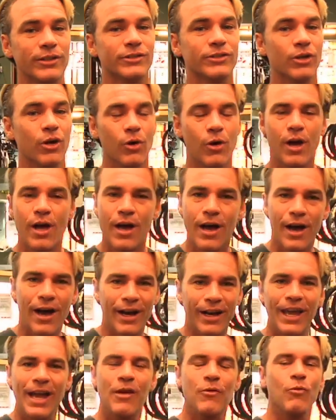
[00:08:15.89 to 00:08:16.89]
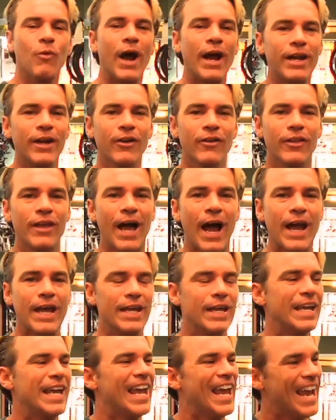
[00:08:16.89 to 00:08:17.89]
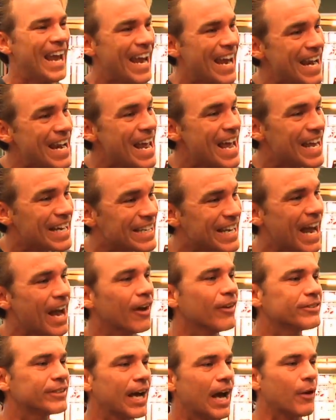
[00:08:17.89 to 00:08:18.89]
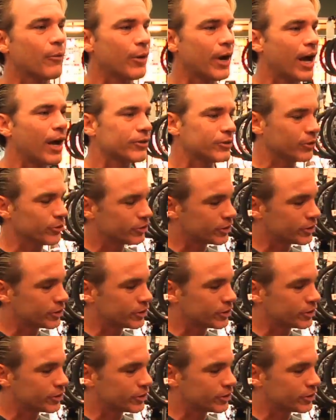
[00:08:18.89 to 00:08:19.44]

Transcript: So again, right here in the IE in downtown Rialto.